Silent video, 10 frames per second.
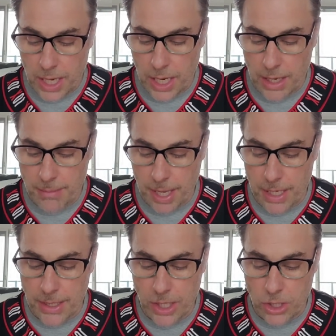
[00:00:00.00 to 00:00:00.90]
and
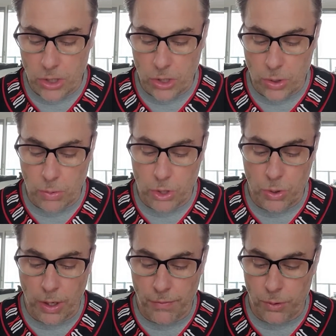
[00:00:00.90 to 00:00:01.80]
attention turned towards
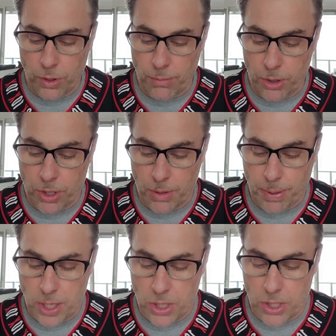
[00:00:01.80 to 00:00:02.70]
treating for those emergency
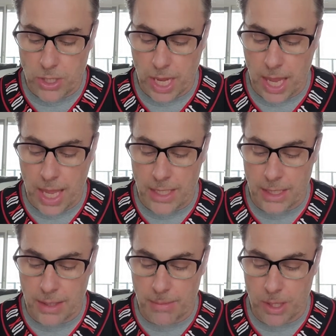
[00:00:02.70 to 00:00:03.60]
patients,
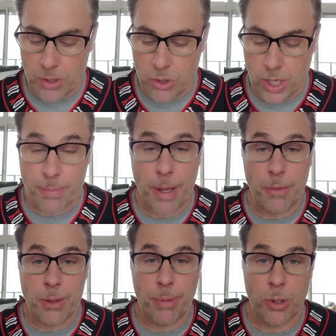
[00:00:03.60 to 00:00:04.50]
and DiMeo's
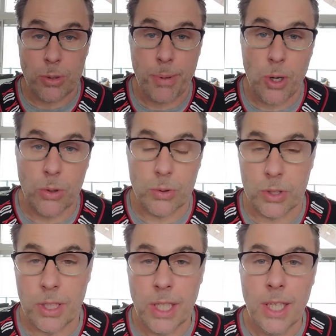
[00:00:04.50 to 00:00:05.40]
transplant was
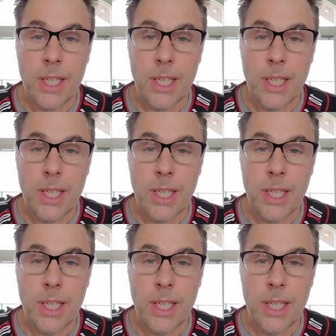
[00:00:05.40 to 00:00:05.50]
postponed.